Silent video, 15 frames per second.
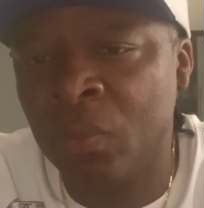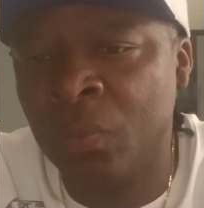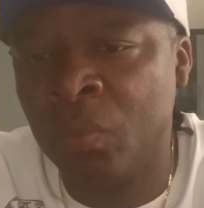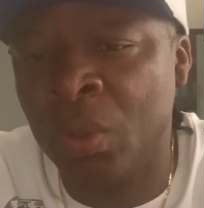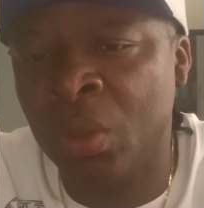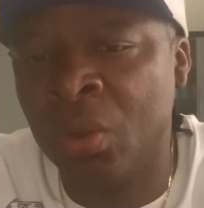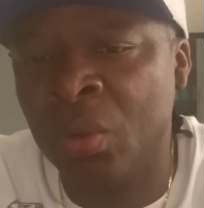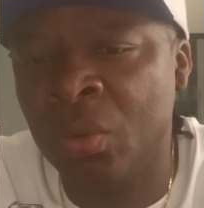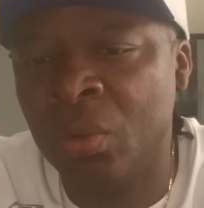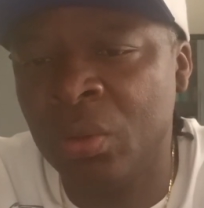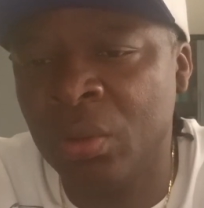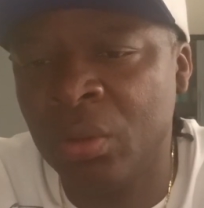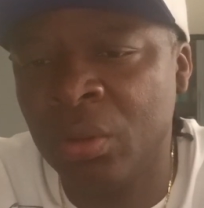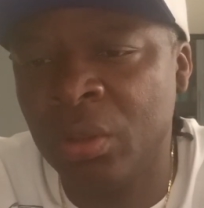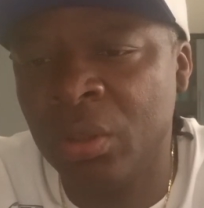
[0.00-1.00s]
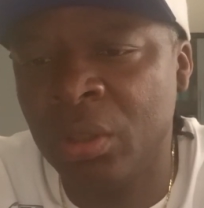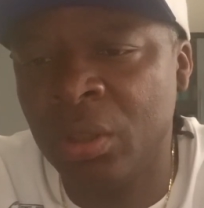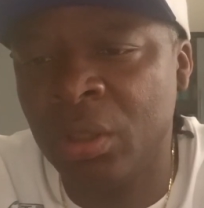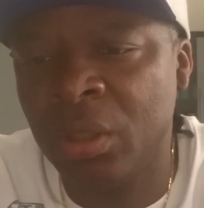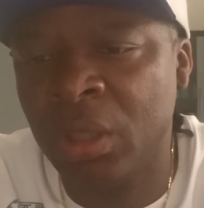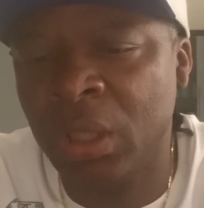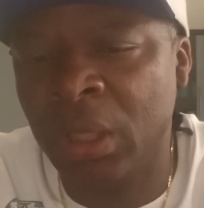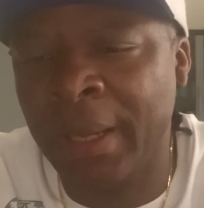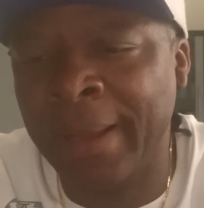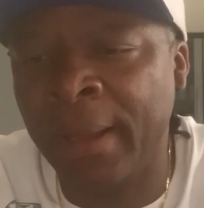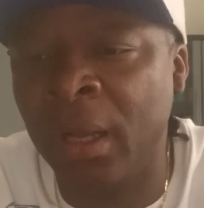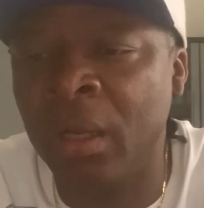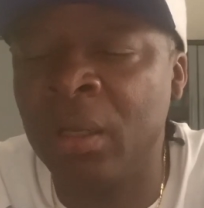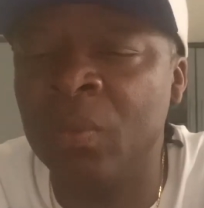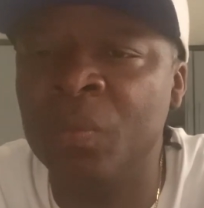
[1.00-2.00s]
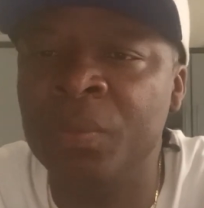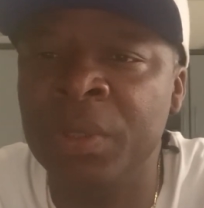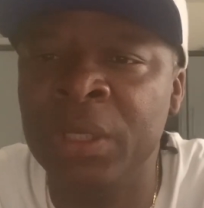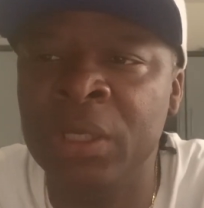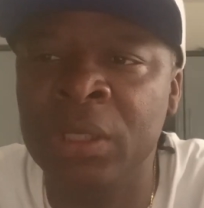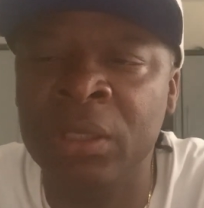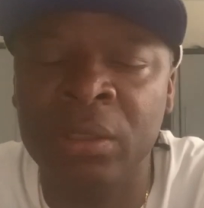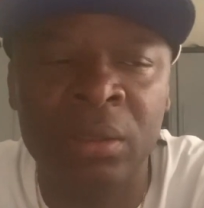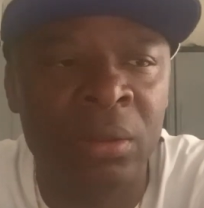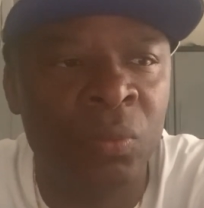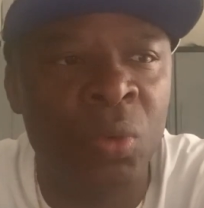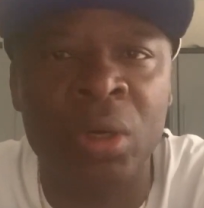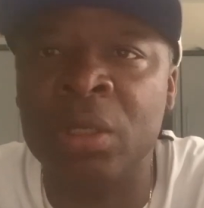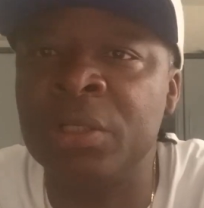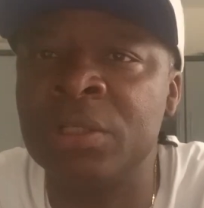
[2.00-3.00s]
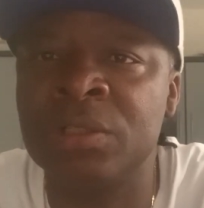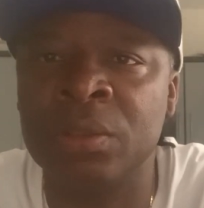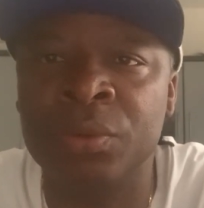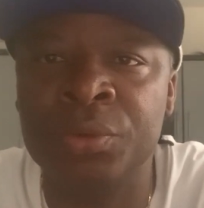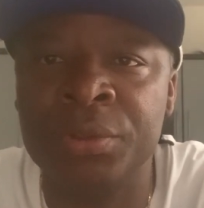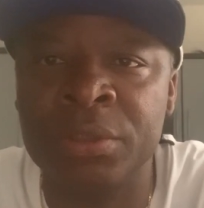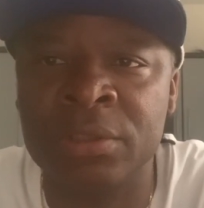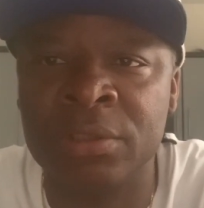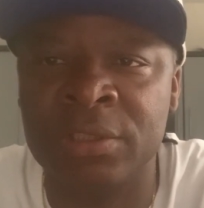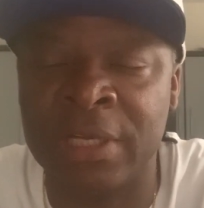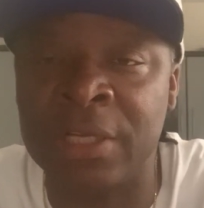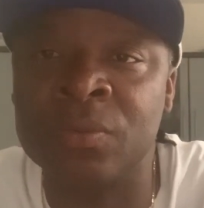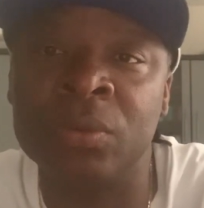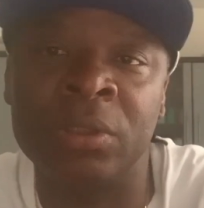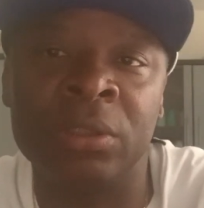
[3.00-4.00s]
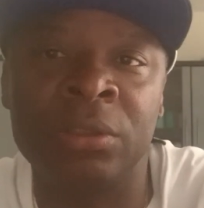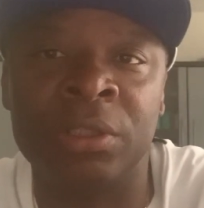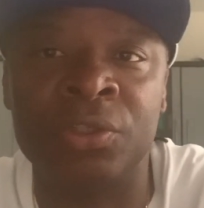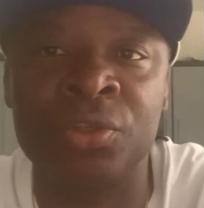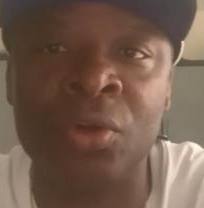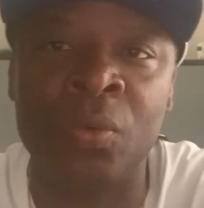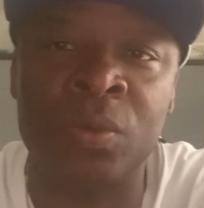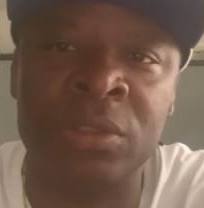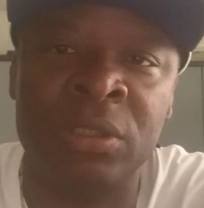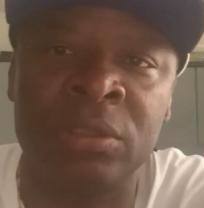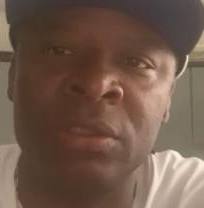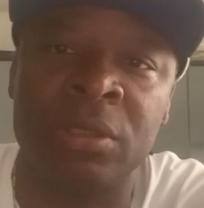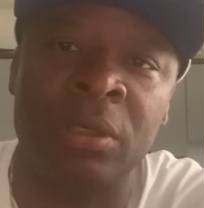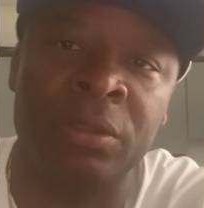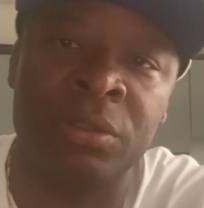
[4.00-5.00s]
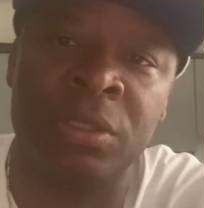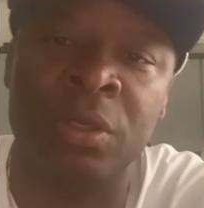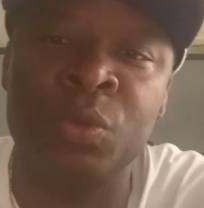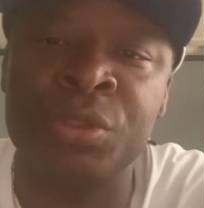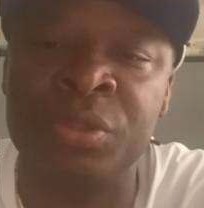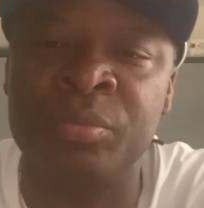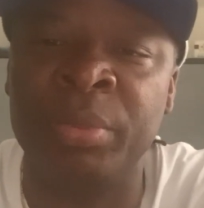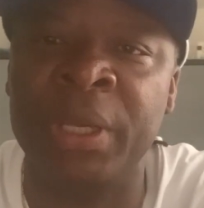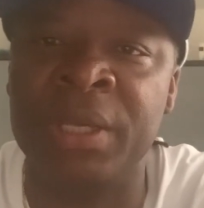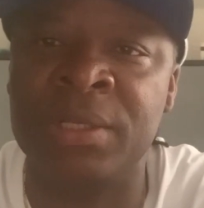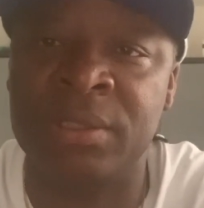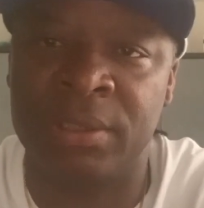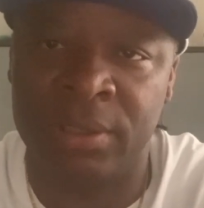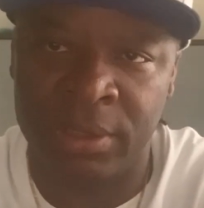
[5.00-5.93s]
what are the solutions? Because that's what the show was, a solution based.